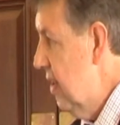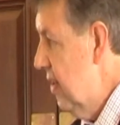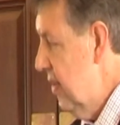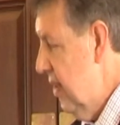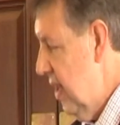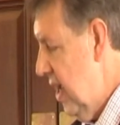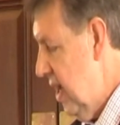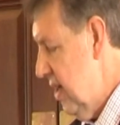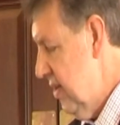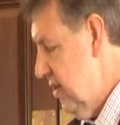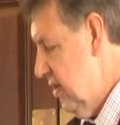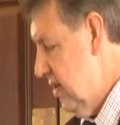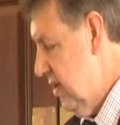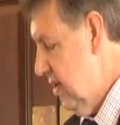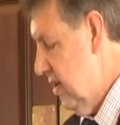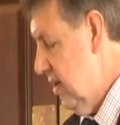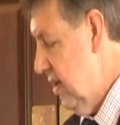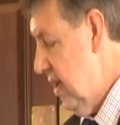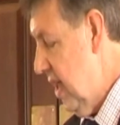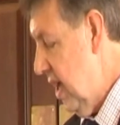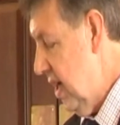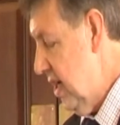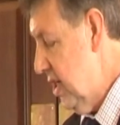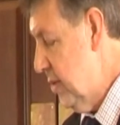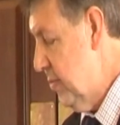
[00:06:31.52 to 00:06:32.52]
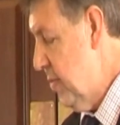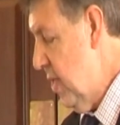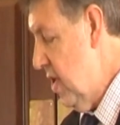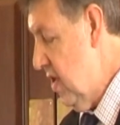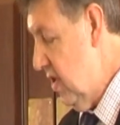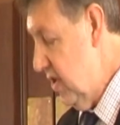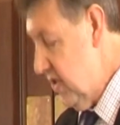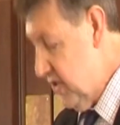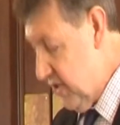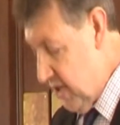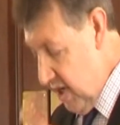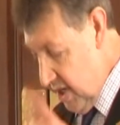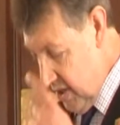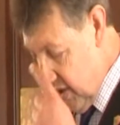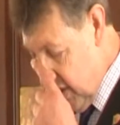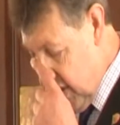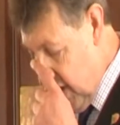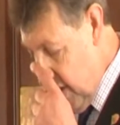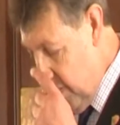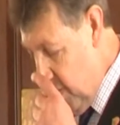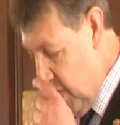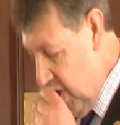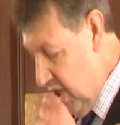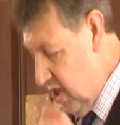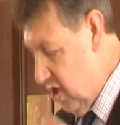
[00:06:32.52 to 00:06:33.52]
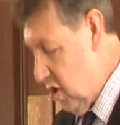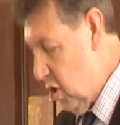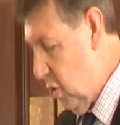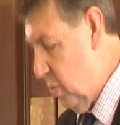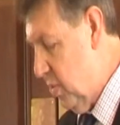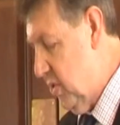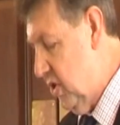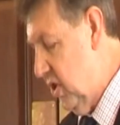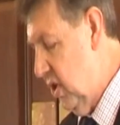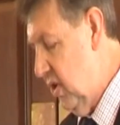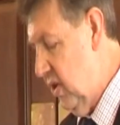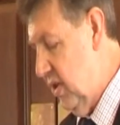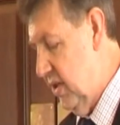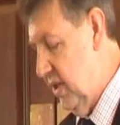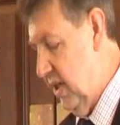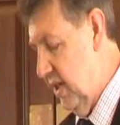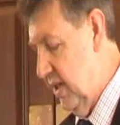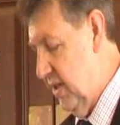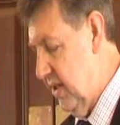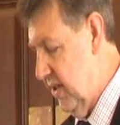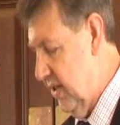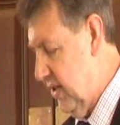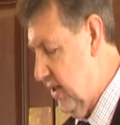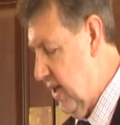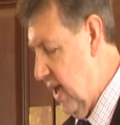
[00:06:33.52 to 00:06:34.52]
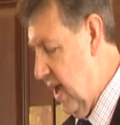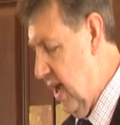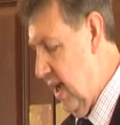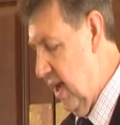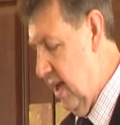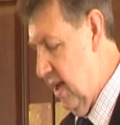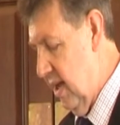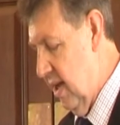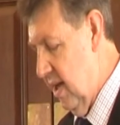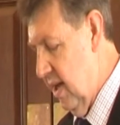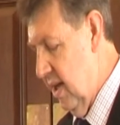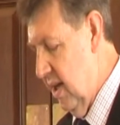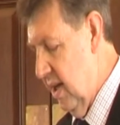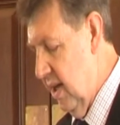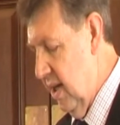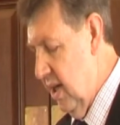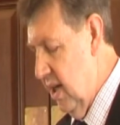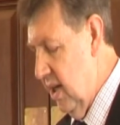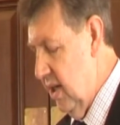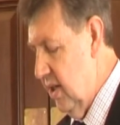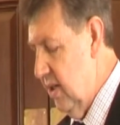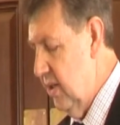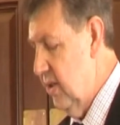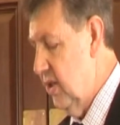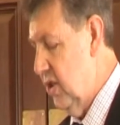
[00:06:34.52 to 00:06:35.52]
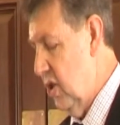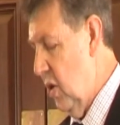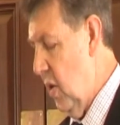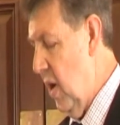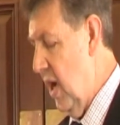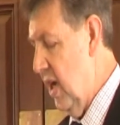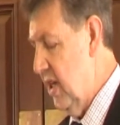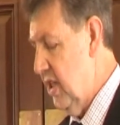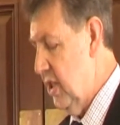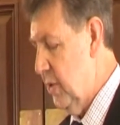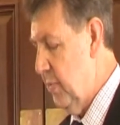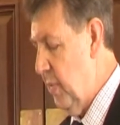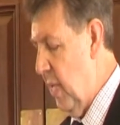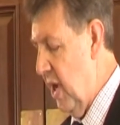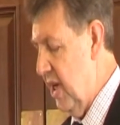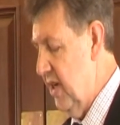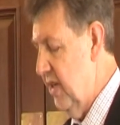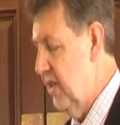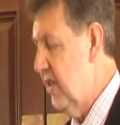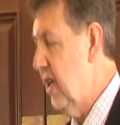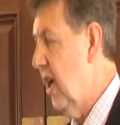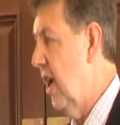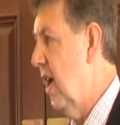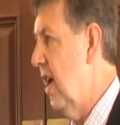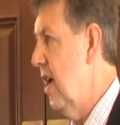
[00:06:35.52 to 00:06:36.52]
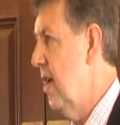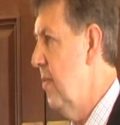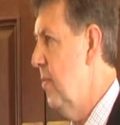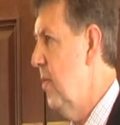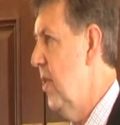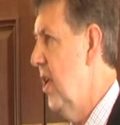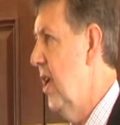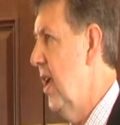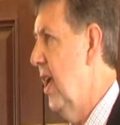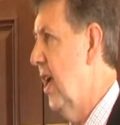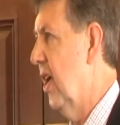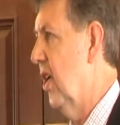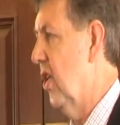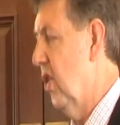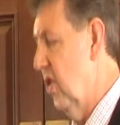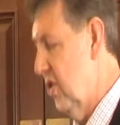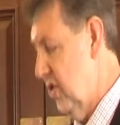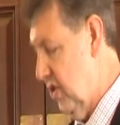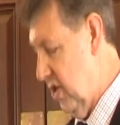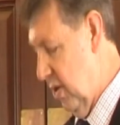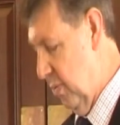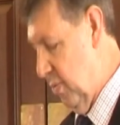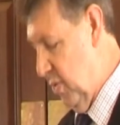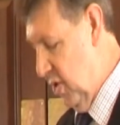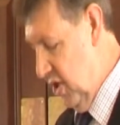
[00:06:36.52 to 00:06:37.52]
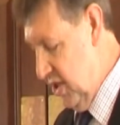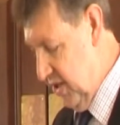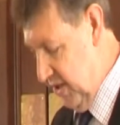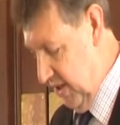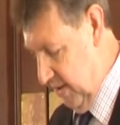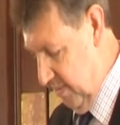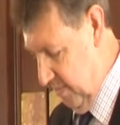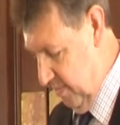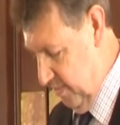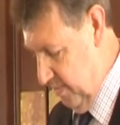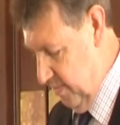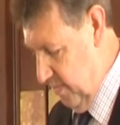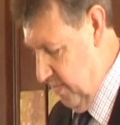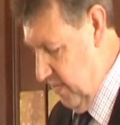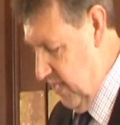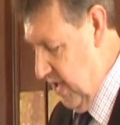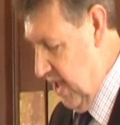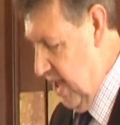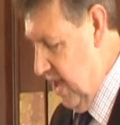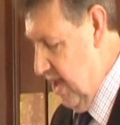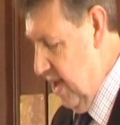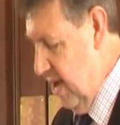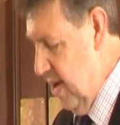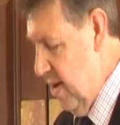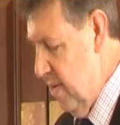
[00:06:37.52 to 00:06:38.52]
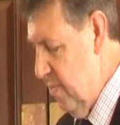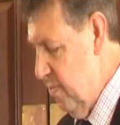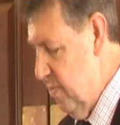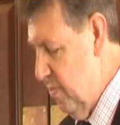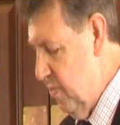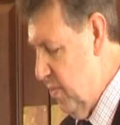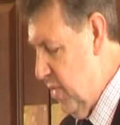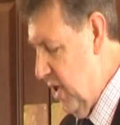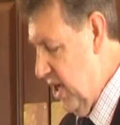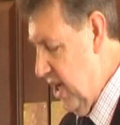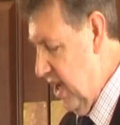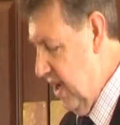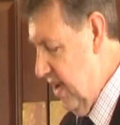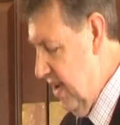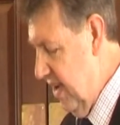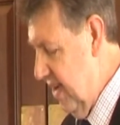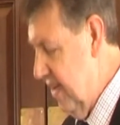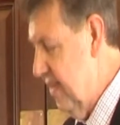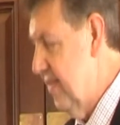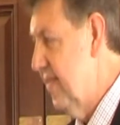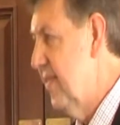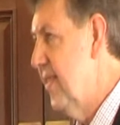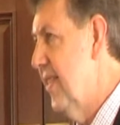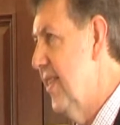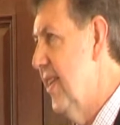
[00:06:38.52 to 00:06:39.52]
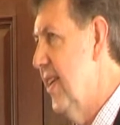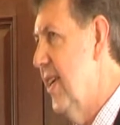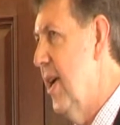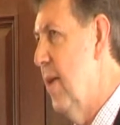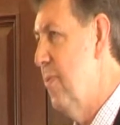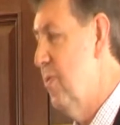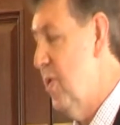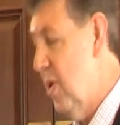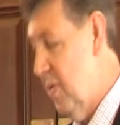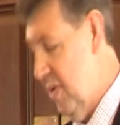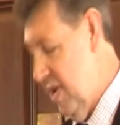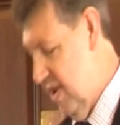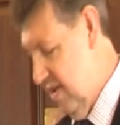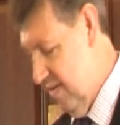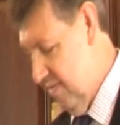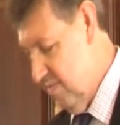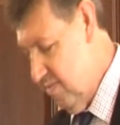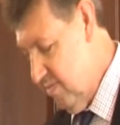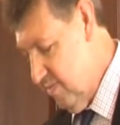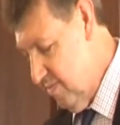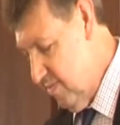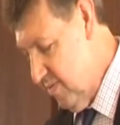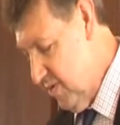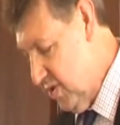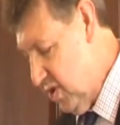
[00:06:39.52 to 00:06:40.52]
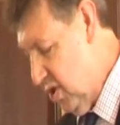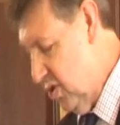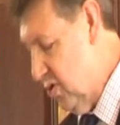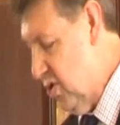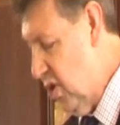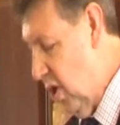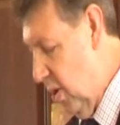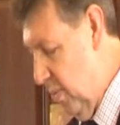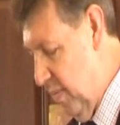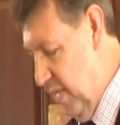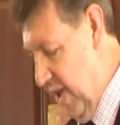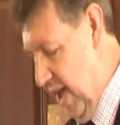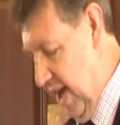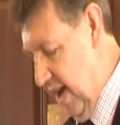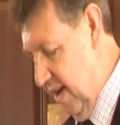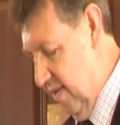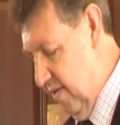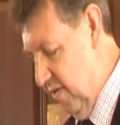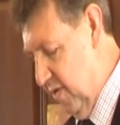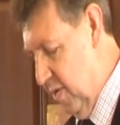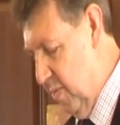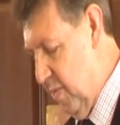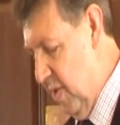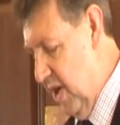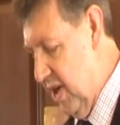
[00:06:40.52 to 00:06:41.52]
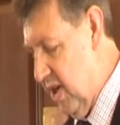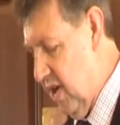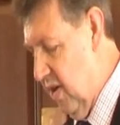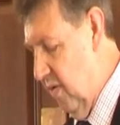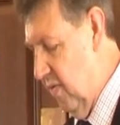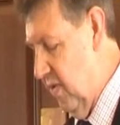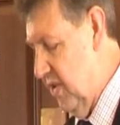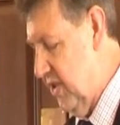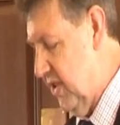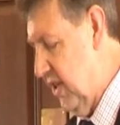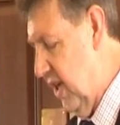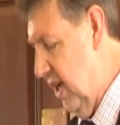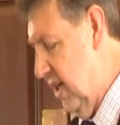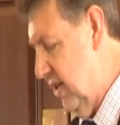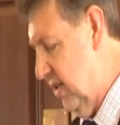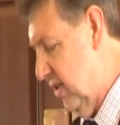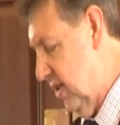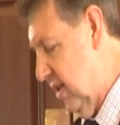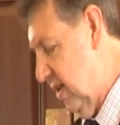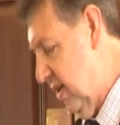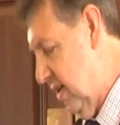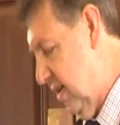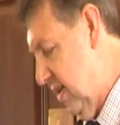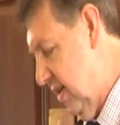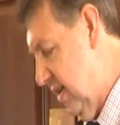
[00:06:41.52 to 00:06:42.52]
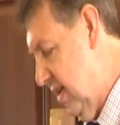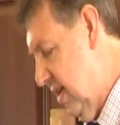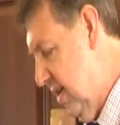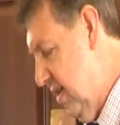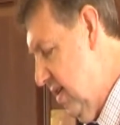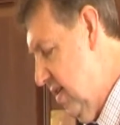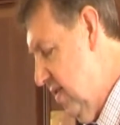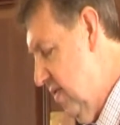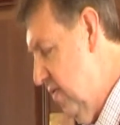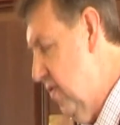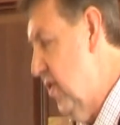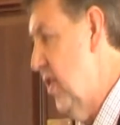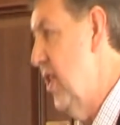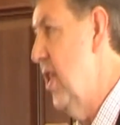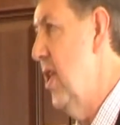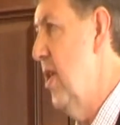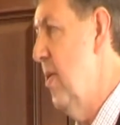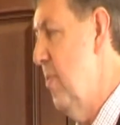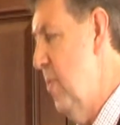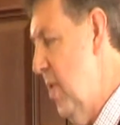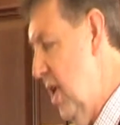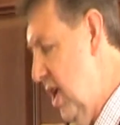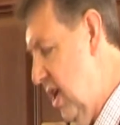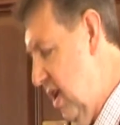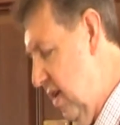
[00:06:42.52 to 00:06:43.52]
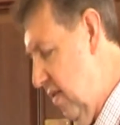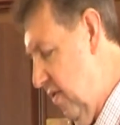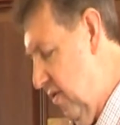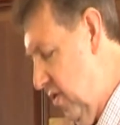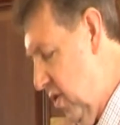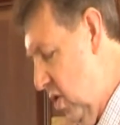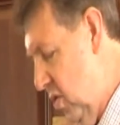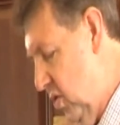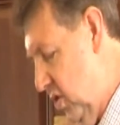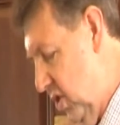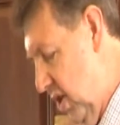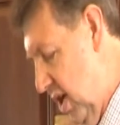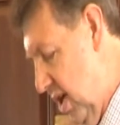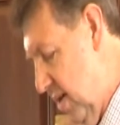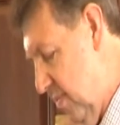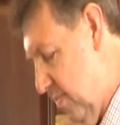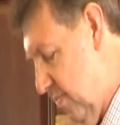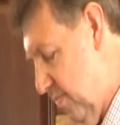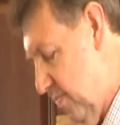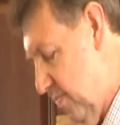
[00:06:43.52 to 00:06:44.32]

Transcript: That experience does give me the opportunity to say Joanne spent time in Gloucester prison. But I probably should drop that from my conversation for the immediate future.